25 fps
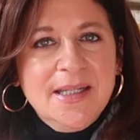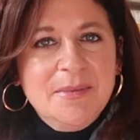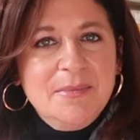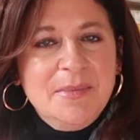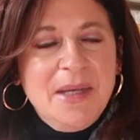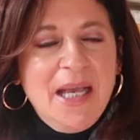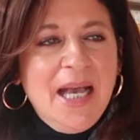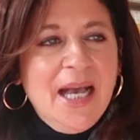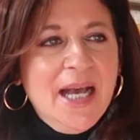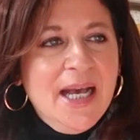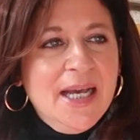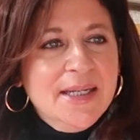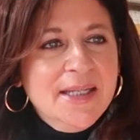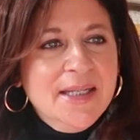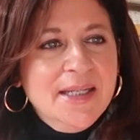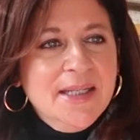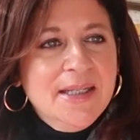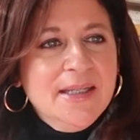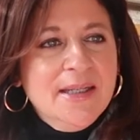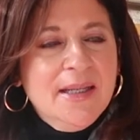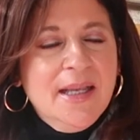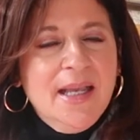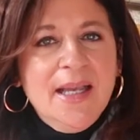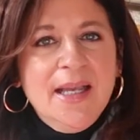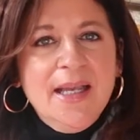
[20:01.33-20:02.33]
am
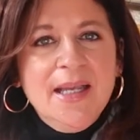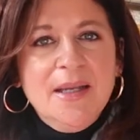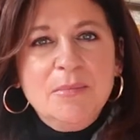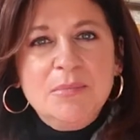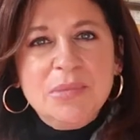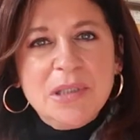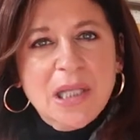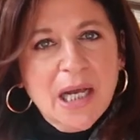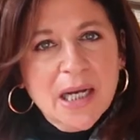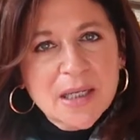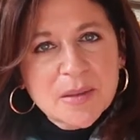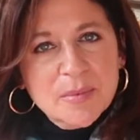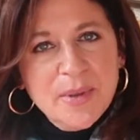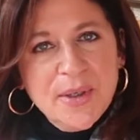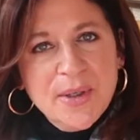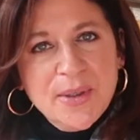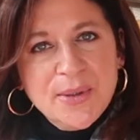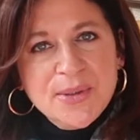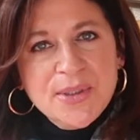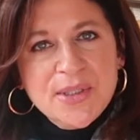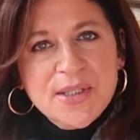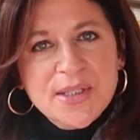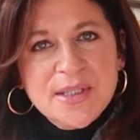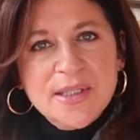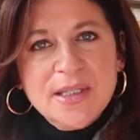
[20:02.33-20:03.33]
adding a blog
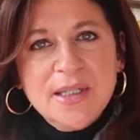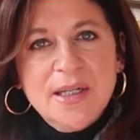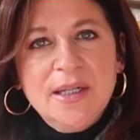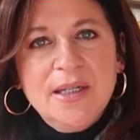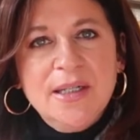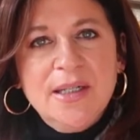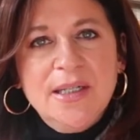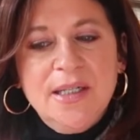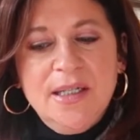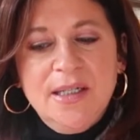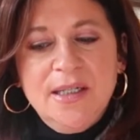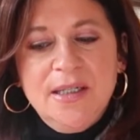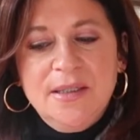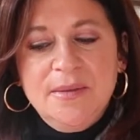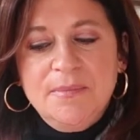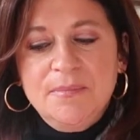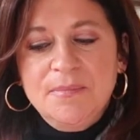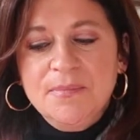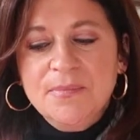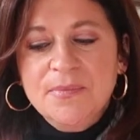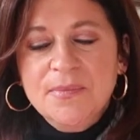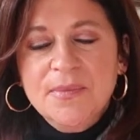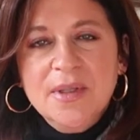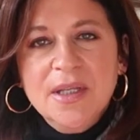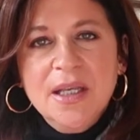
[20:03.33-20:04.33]
post
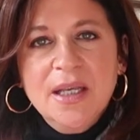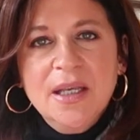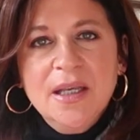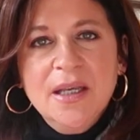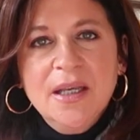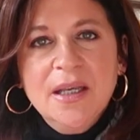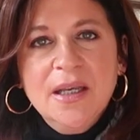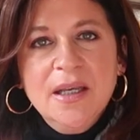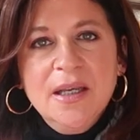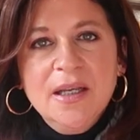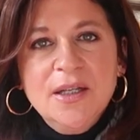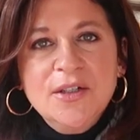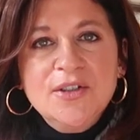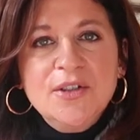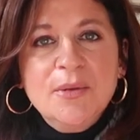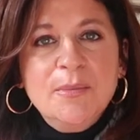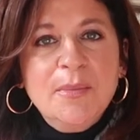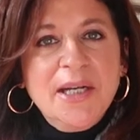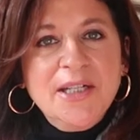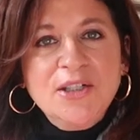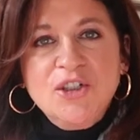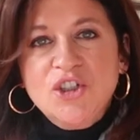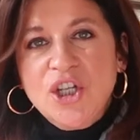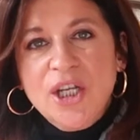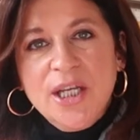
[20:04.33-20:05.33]
to
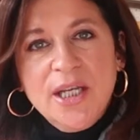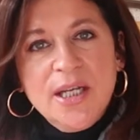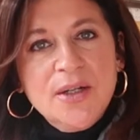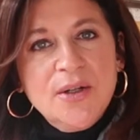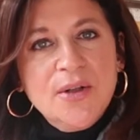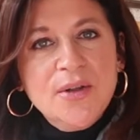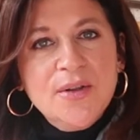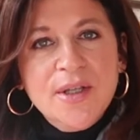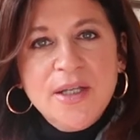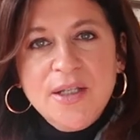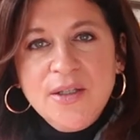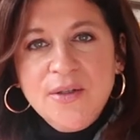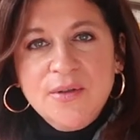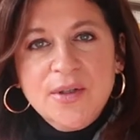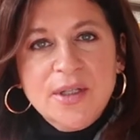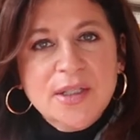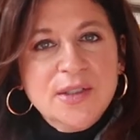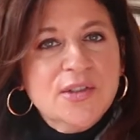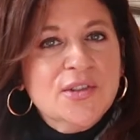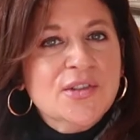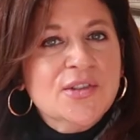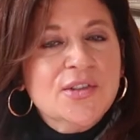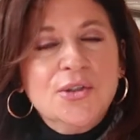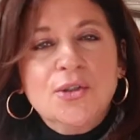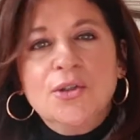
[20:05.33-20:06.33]
my channel that you can
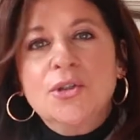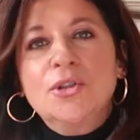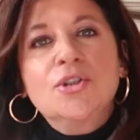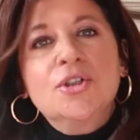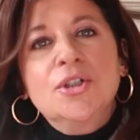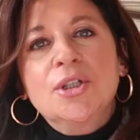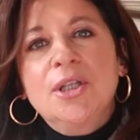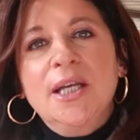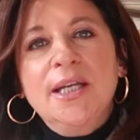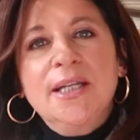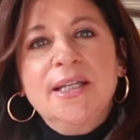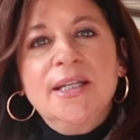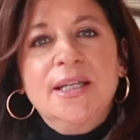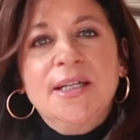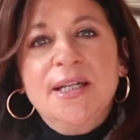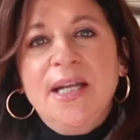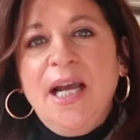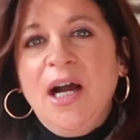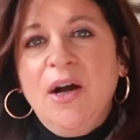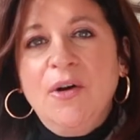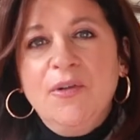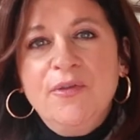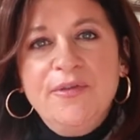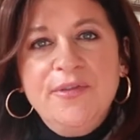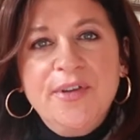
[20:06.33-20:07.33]
search like an
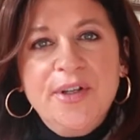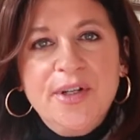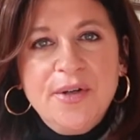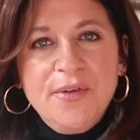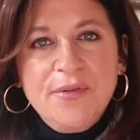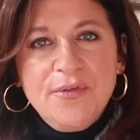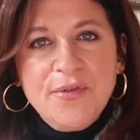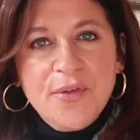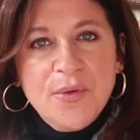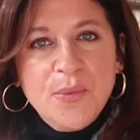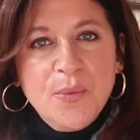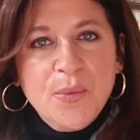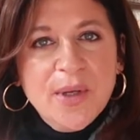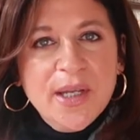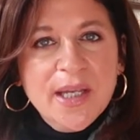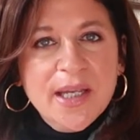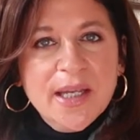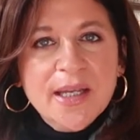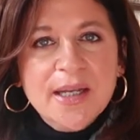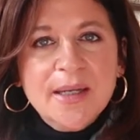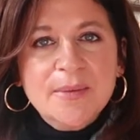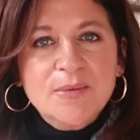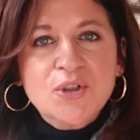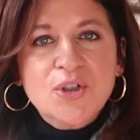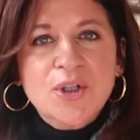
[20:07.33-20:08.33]
outfit of the
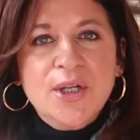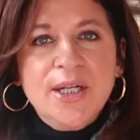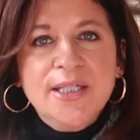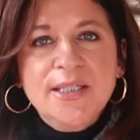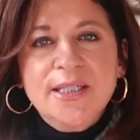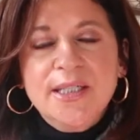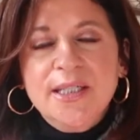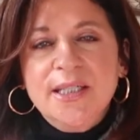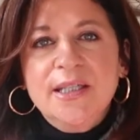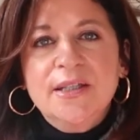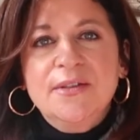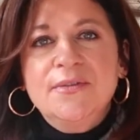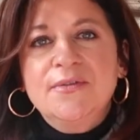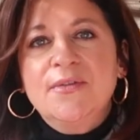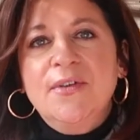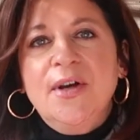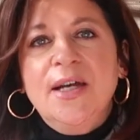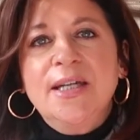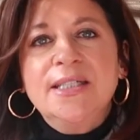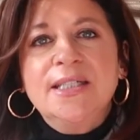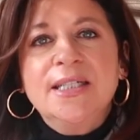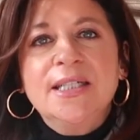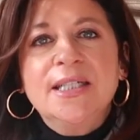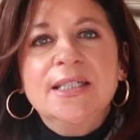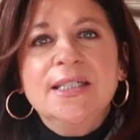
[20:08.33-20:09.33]
week. I'm trying to give
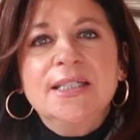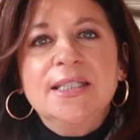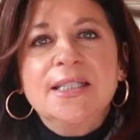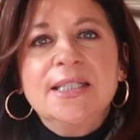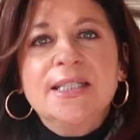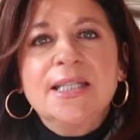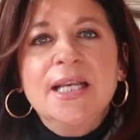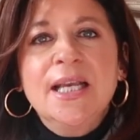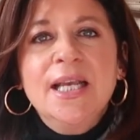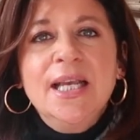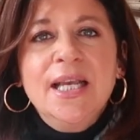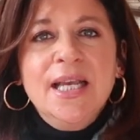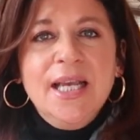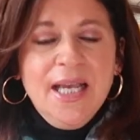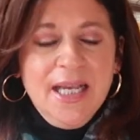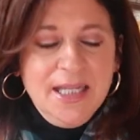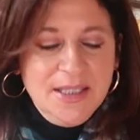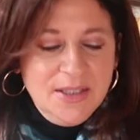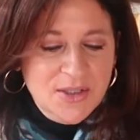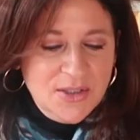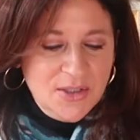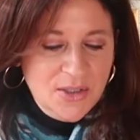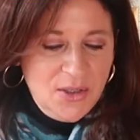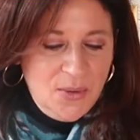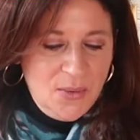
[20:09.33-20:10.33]
ideas,
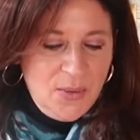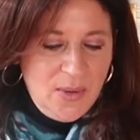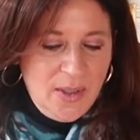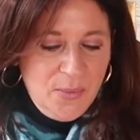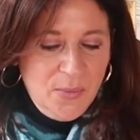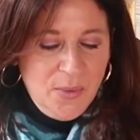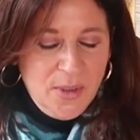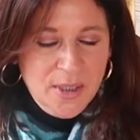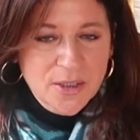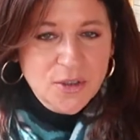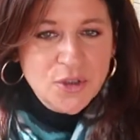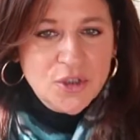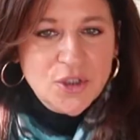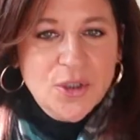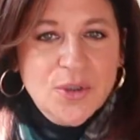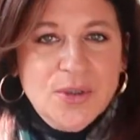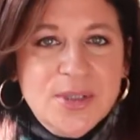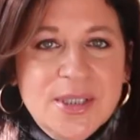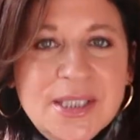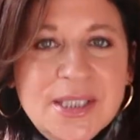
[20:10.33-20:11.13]
and so I want to show